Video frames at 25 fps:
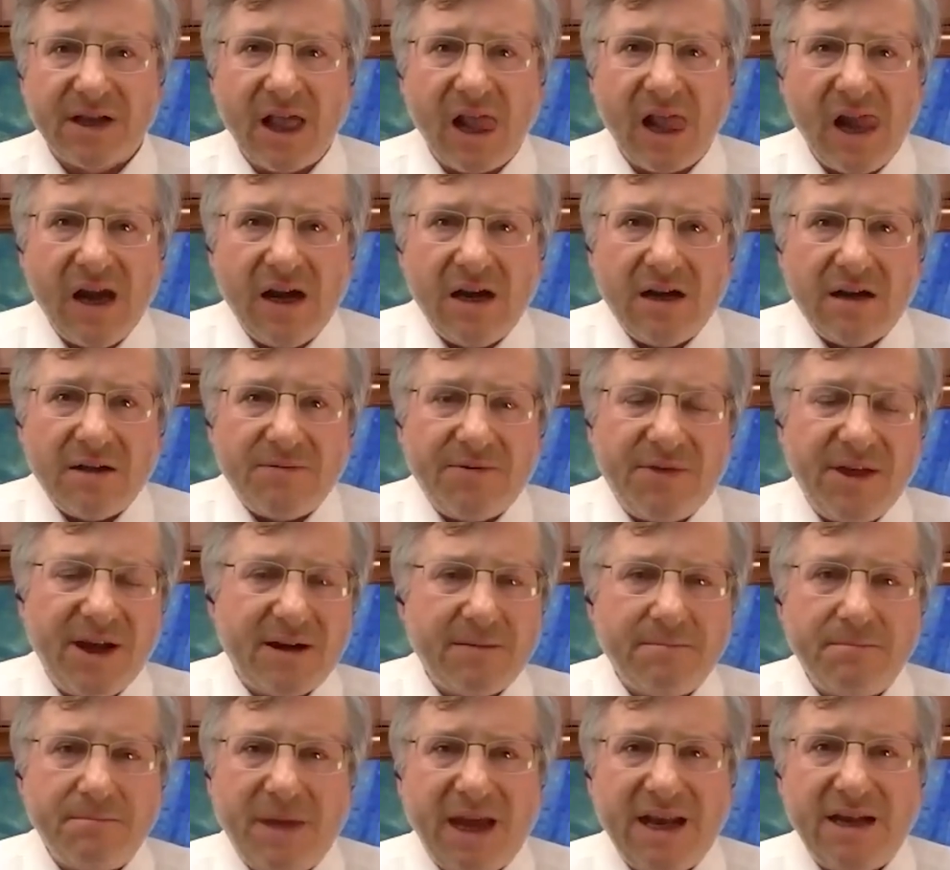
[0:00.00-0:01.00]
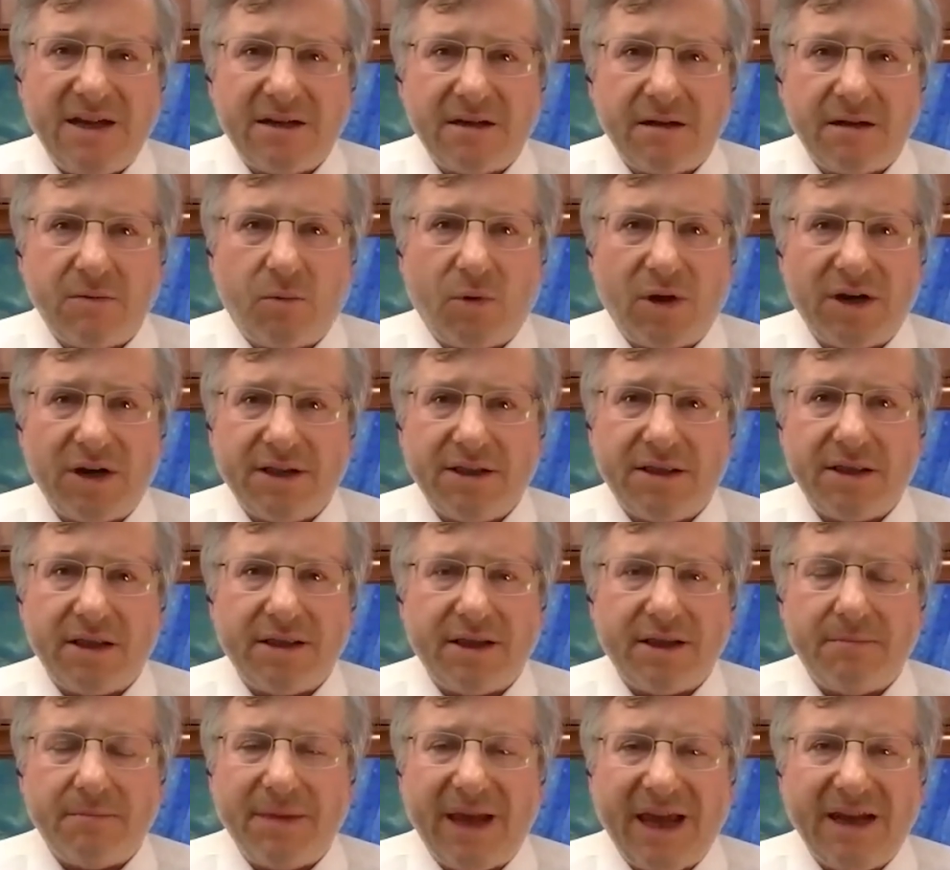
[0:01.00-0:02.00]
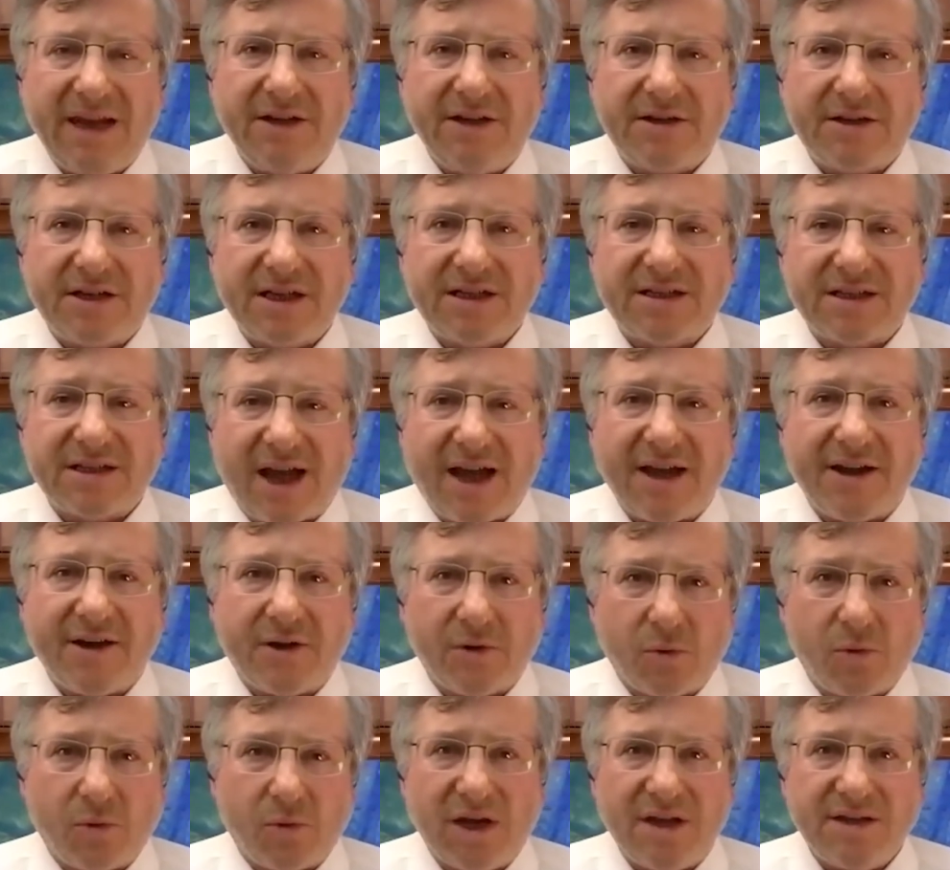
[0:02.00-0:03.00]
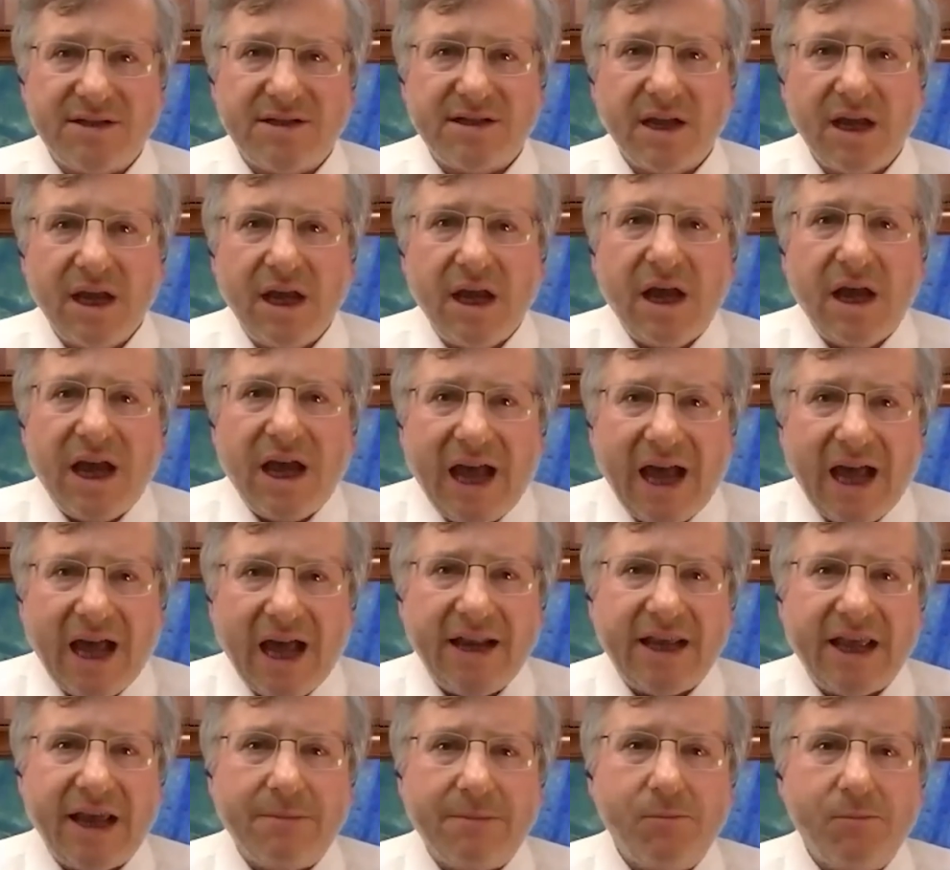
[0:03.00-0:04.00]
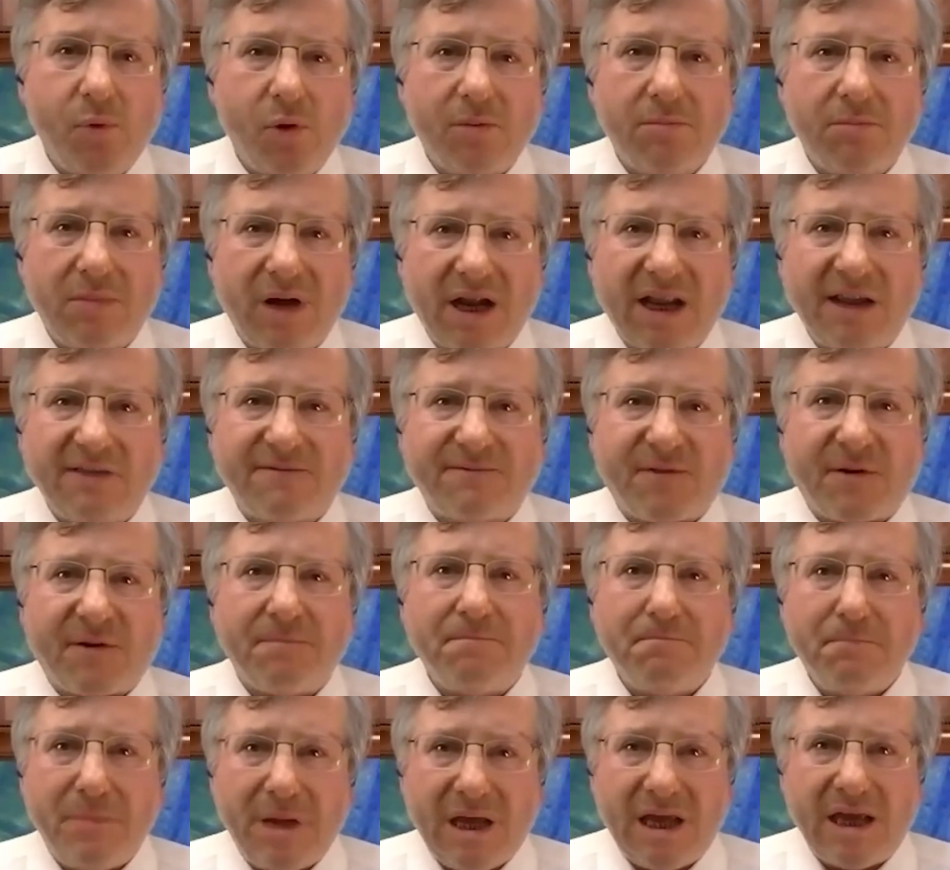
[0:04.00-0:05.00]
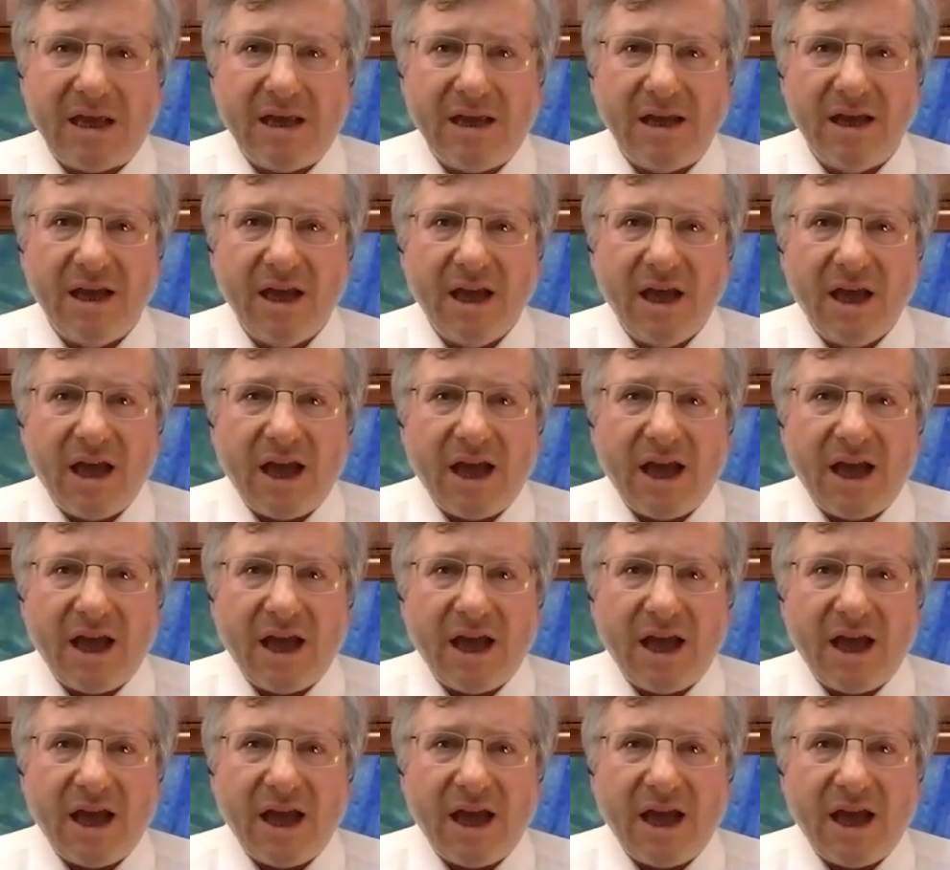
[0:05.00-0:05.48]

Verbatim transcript: Mm. Their main one of the, their main desire was how to get more money for me